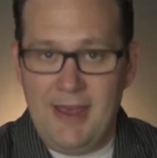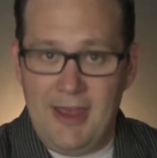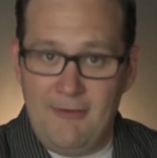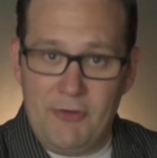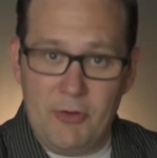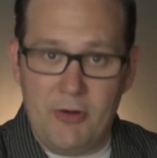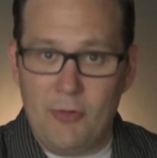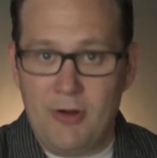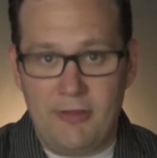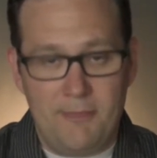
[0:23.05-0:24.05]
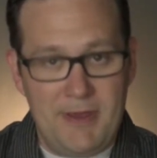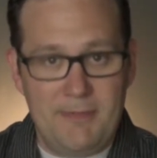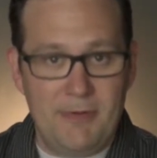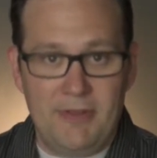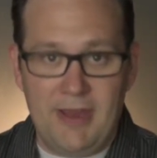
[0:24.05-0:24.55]
If you are one of the
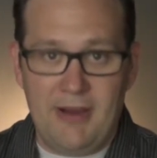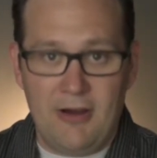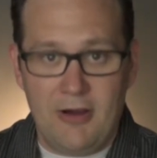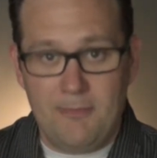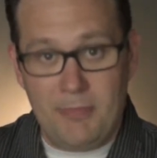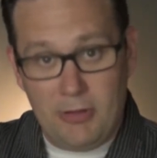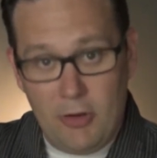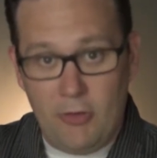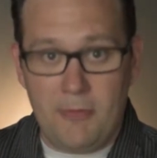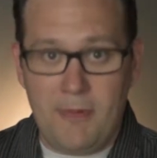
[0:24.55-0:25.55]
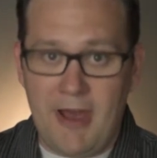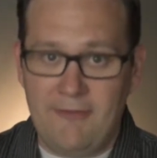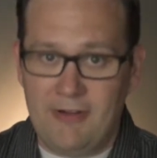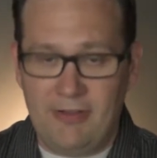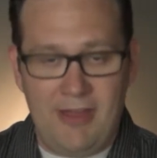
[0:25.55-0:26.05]
people that are below the
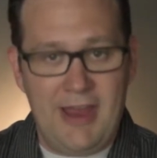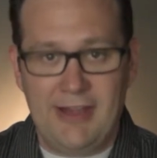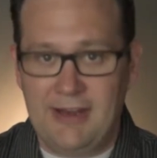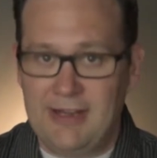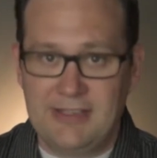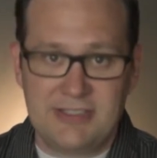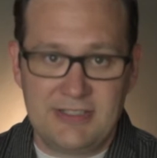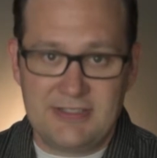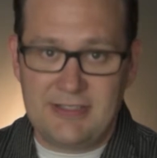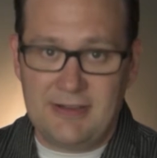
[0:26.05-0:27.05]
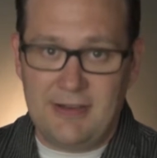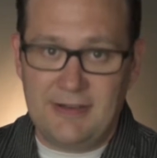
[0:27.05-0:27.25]
poverty line and it's just